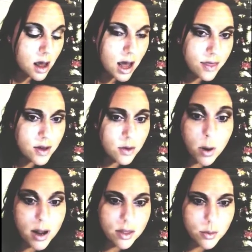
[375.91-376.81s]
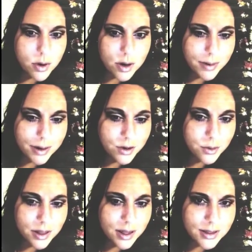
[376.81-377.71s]
I think, why in the world am I
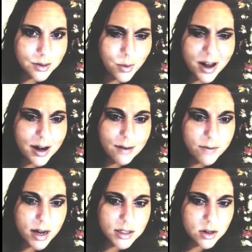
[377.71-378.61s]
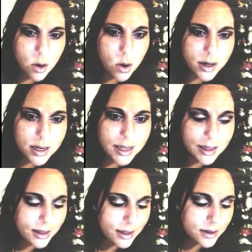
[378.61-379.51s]
doing this, and why did I fight so hard to
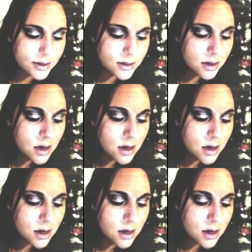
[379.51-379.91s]
get this?